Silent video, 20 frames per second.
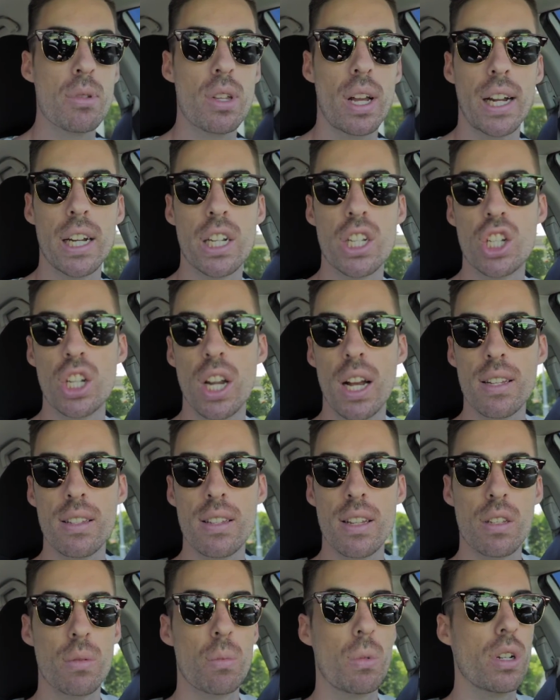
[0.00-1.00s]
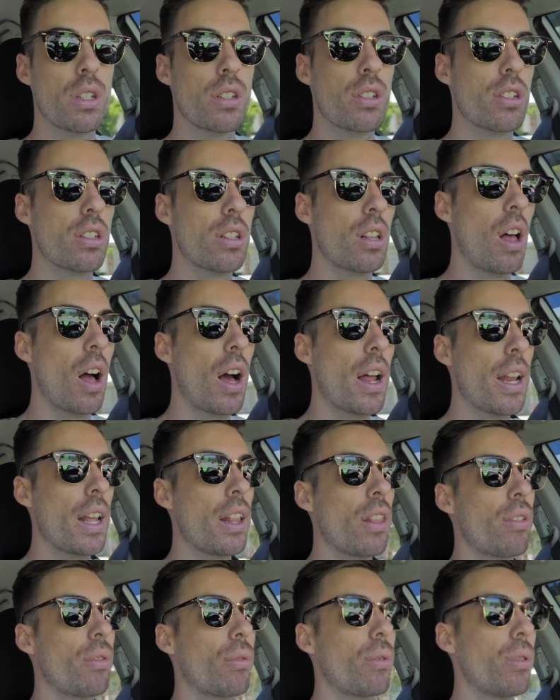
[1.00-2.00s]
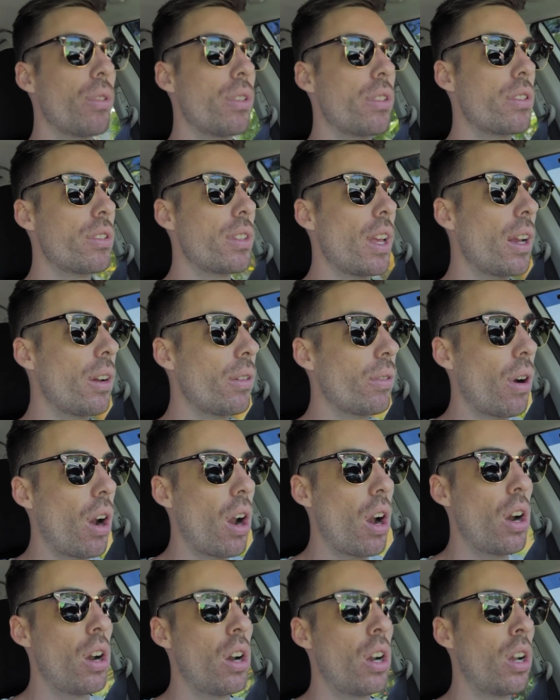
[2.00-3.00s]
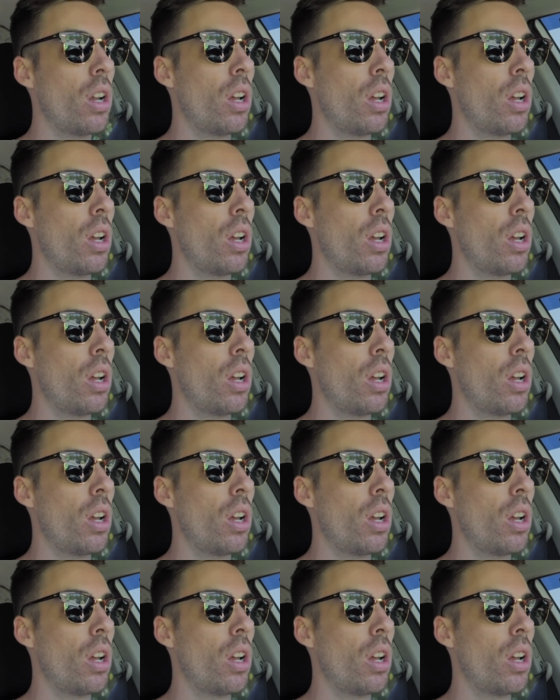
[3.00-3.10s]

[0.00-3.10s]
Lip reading: like it just doesn't want to slide in through the synchro.